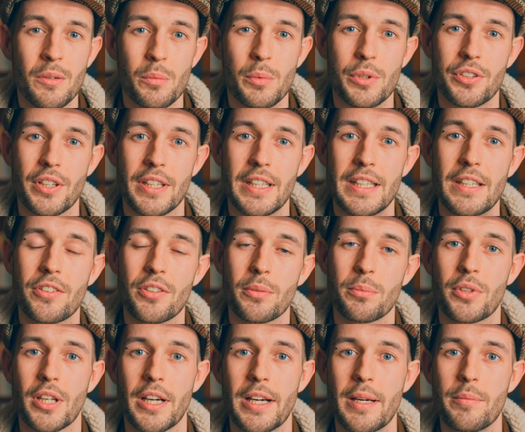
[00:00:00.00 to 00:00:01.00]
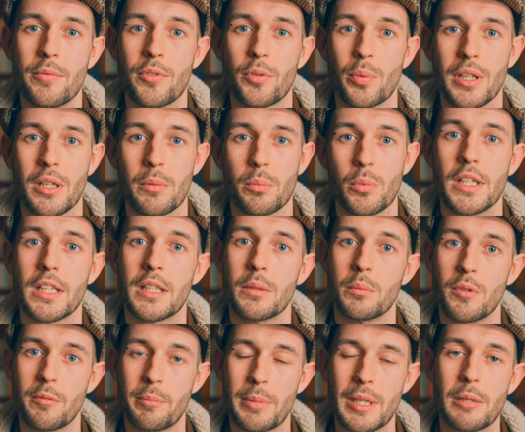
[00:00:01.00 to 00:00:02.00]
which I hear sometimes when I'm
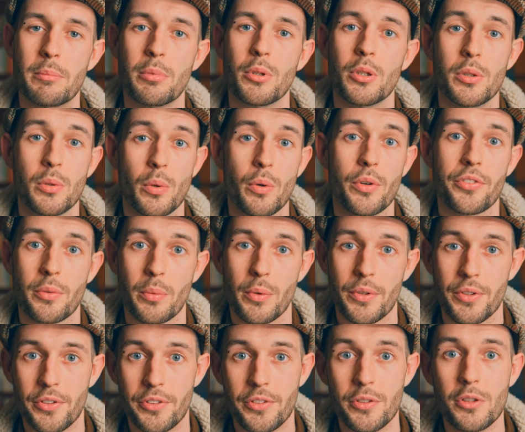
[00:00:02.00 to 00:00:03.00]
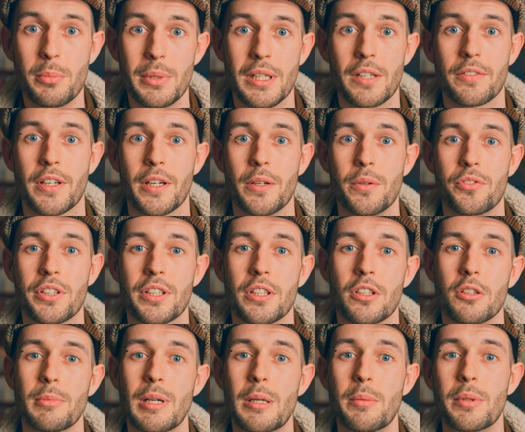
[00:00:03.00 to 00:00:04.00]
working with people who also want to do a bit of coaching,
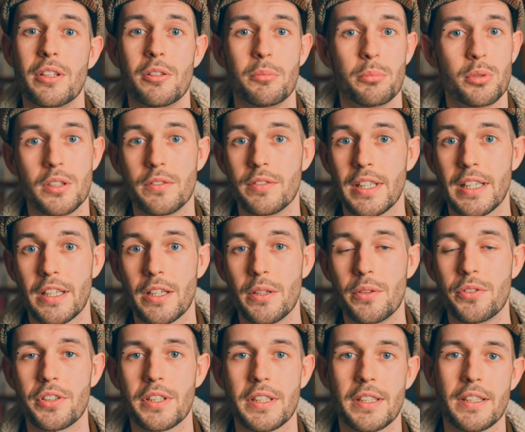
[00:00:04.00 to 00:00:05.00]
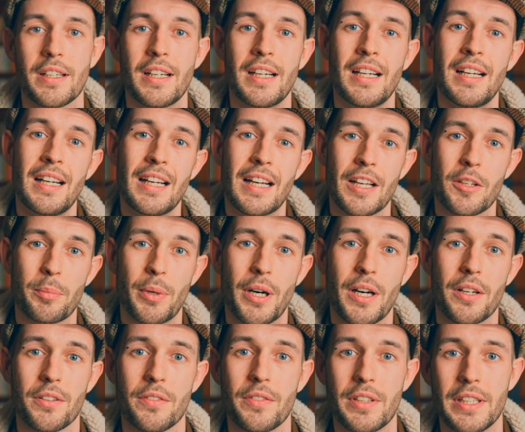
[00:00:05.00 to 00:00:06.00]
or maybe they're improving their coaching as
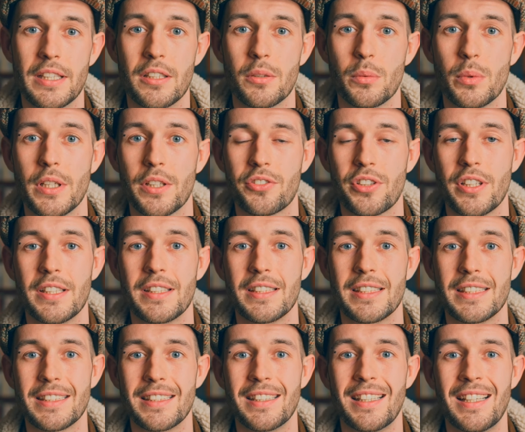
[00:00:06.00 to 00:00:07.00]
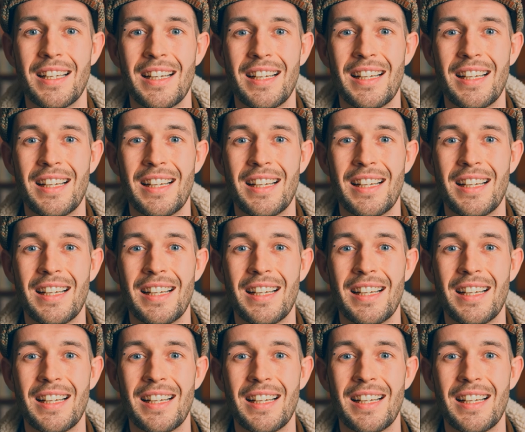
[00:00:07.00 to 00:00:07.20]
part of the inner work journey,